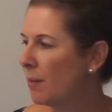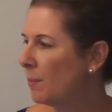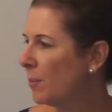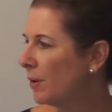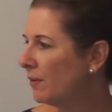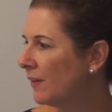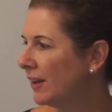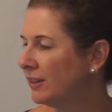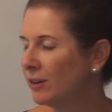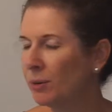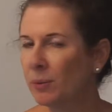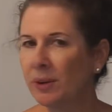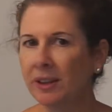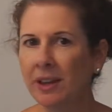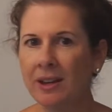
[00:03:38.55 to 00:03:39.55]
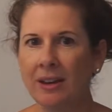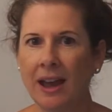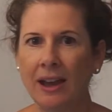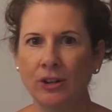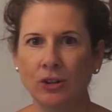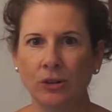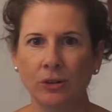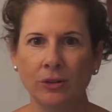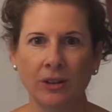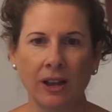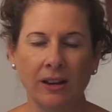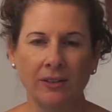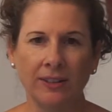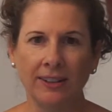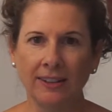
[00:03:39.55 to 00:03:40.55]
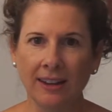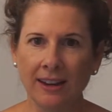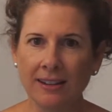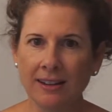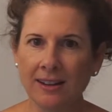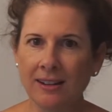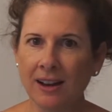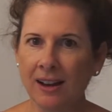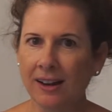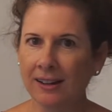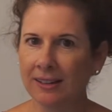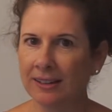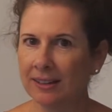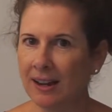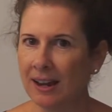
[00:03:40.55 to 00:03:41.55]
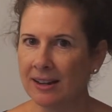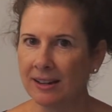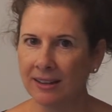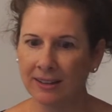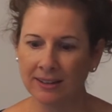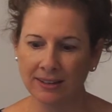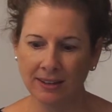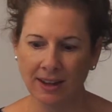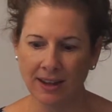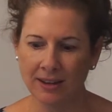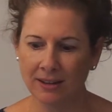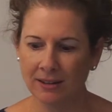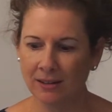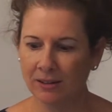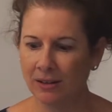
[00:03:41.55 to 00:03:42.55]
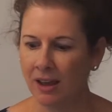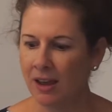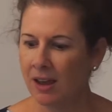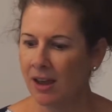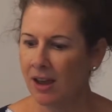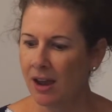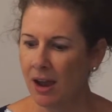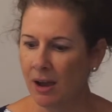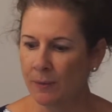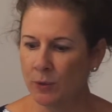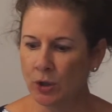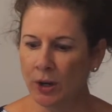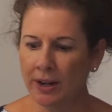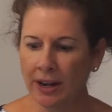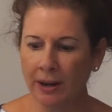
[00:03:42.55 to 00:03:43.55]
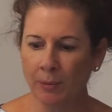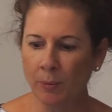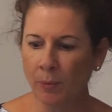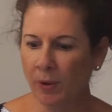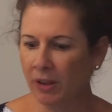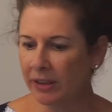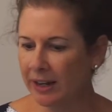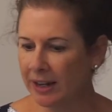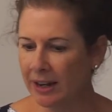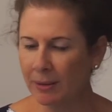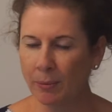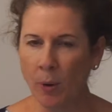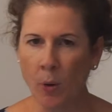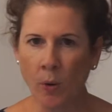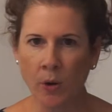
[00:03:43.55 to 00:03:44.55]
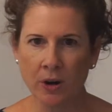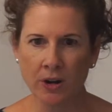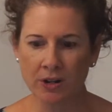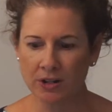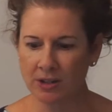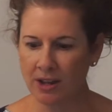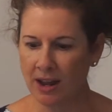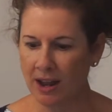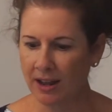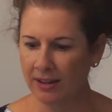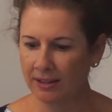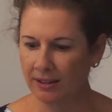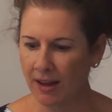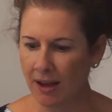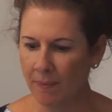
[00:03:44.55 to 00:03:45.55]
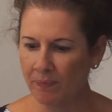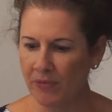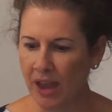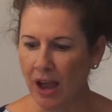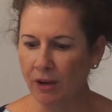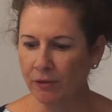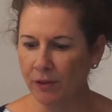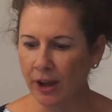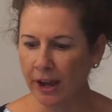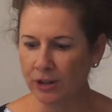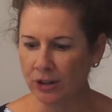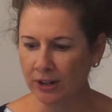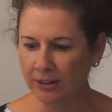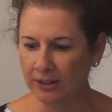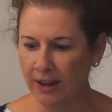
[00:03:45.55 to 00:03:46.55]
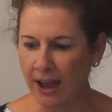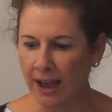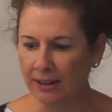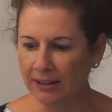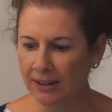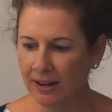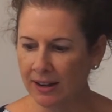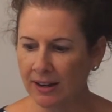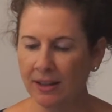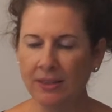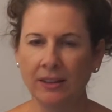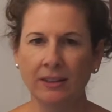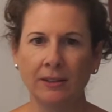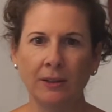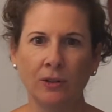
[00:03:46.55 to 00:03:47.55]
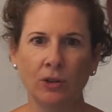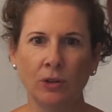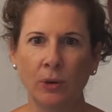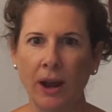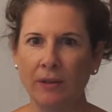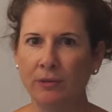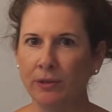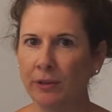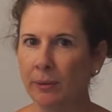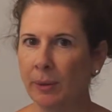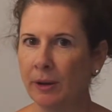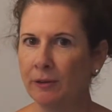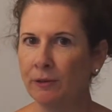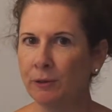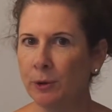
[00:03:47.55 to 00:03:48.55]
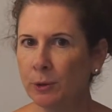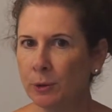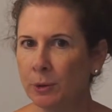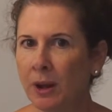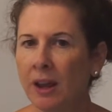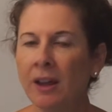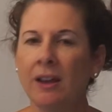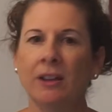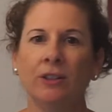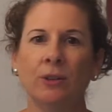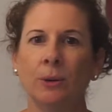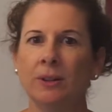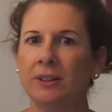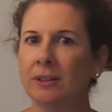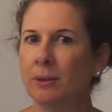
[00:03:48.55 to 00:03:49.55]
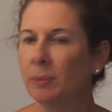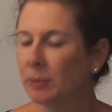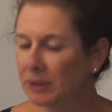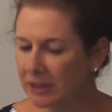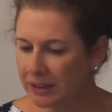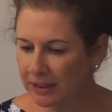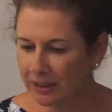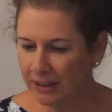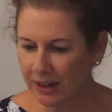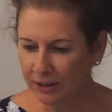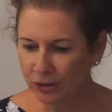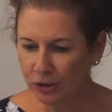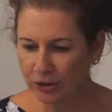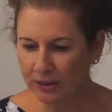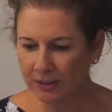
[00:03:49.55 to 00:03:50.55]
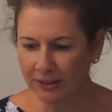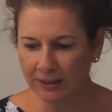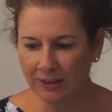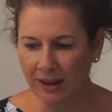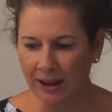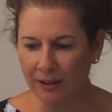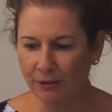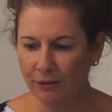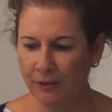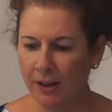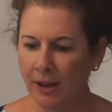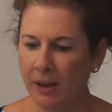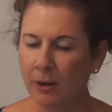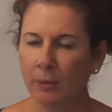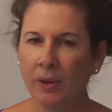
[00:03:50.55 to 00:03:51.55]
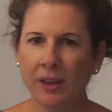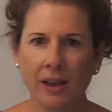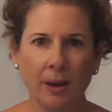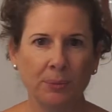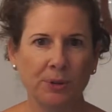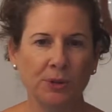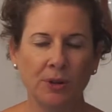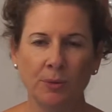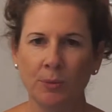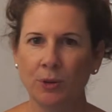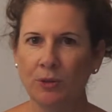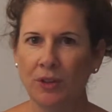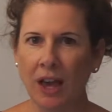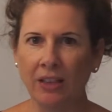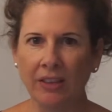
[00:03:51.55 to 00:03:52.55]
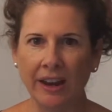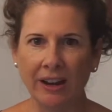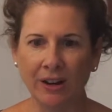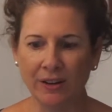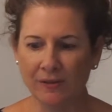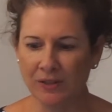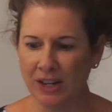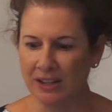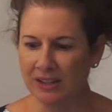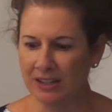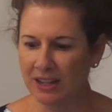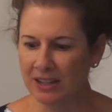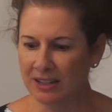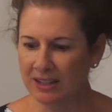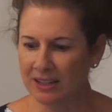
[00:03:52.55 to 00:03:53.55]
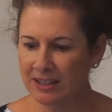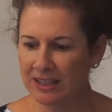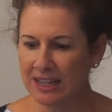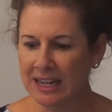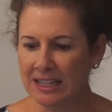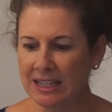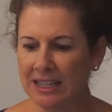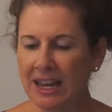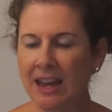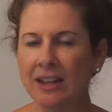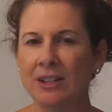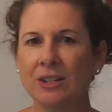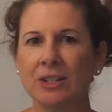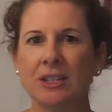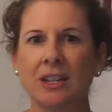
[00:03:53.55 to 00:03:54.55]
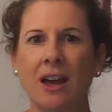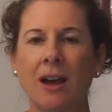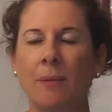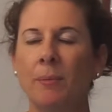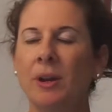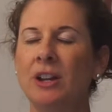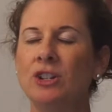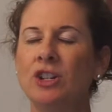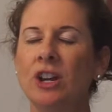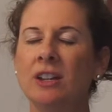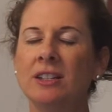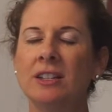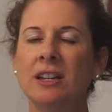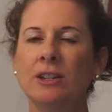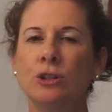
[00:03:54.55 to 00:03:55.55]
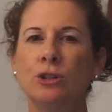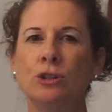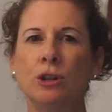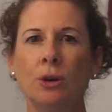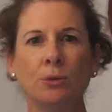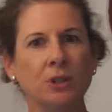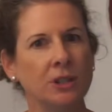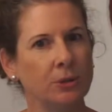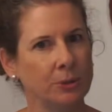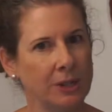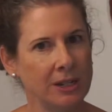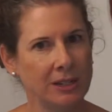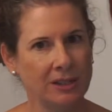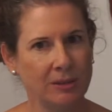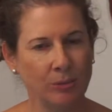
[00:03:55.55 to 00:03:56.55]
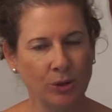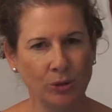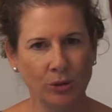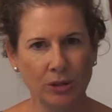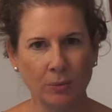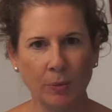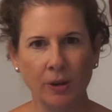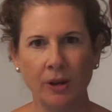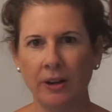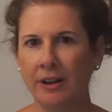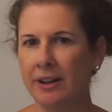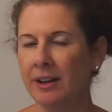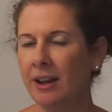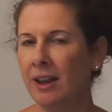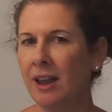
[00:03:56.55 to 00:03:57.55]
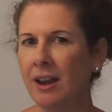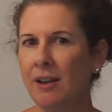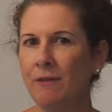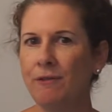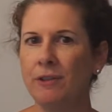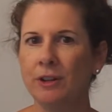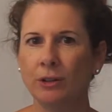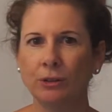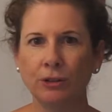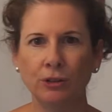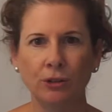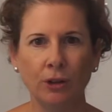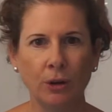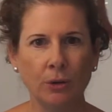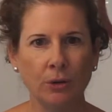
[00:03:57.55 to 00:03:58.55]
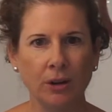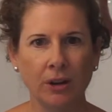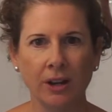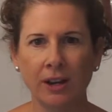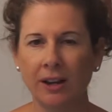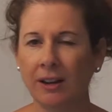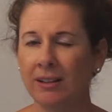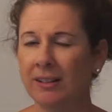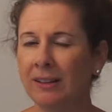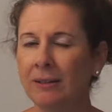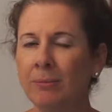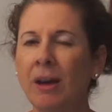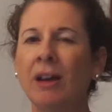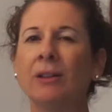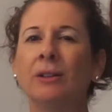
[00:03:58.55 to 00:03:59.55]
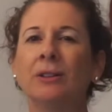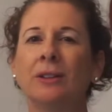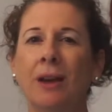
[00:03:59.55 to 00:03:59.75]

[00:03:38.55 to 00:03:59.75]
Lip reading: Provides a really natural kind of skin detox, tightening the skin, shrinking, cleaning pores. It has alpha hydroxy acid in it that's derived from a food, so it's completely natural and safe. Really helps to remove that layer of dead skin cells, but it's so silky smooth to put on, and it feels so good, and it smells